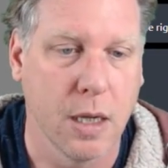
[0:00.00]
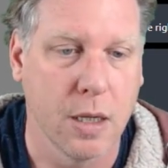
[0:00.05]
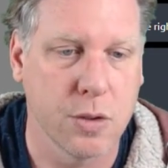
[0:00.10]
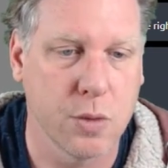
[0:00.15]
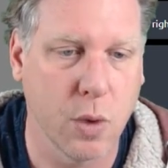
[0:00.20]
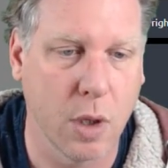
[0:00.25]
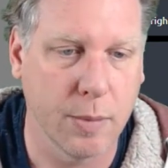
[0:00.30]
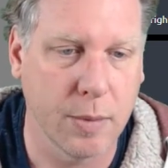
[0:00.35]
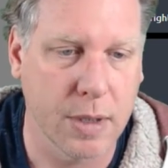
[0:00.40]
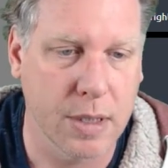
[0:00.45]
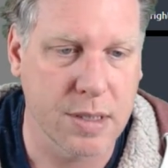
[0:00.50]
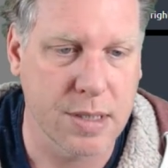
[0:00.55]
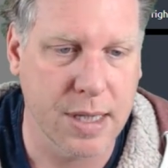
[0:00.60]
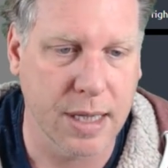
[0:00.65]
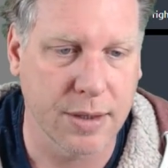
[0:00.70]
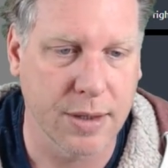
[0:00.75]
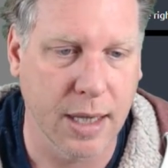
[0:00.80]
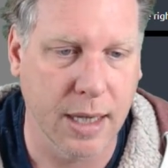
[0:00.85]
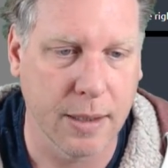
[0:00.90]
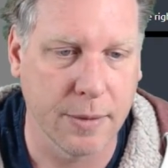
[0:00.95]
So I'm going to
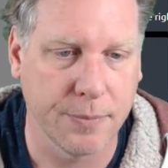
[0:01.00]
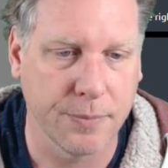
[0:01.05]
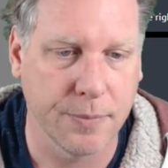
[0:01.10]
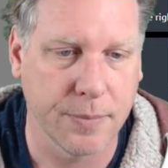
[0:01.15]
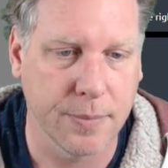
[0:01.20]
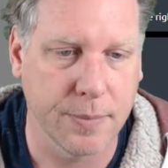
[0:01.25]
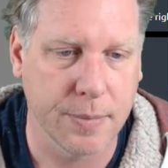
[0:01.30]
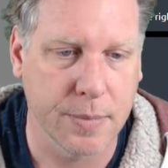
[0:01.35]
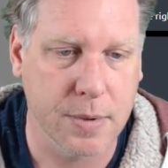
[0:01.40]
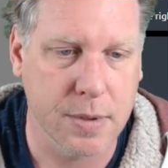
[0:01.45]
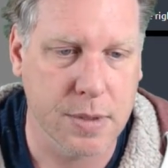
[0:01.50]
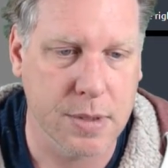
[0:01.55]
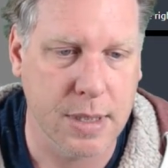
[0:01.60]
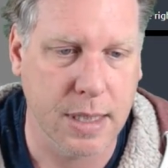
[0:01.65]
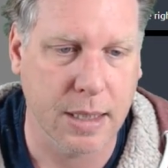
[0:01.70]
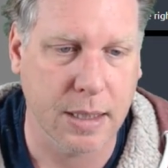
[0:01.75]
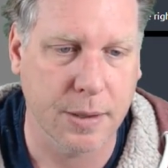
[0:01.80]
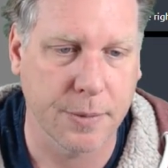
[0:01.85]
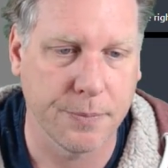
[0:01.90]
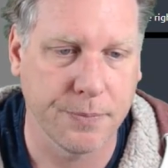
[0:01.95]
tick that,
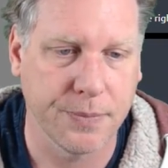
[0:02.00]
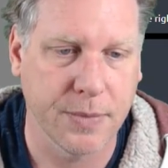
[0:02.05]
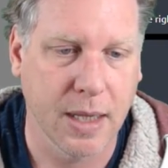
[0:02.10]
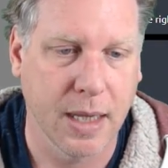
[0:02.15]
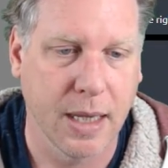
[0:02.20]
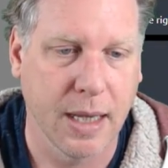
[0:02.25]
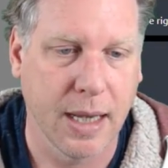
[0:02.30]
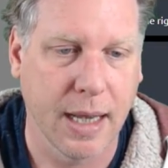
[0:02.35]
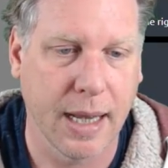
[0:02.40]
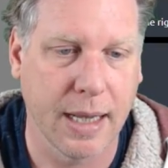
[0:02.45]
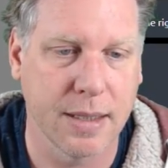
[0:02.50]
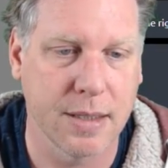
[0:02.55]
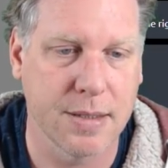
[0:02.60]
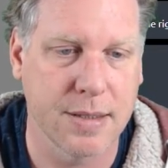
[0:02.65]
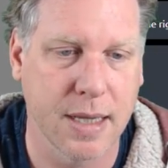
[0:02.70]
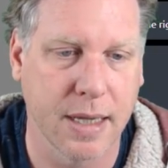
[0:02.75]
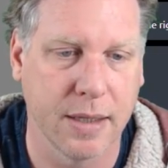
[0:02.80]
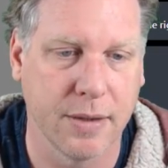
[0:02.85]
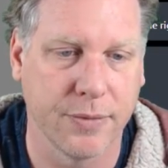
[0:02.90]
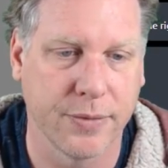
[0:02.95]
tick, and
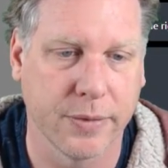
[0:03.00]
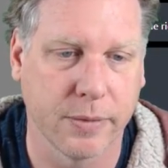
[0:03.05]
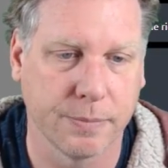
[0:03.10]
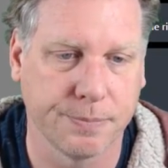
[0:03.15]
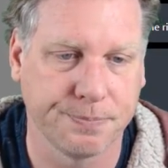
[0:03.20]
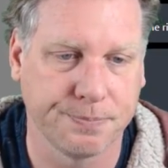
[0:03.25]
save.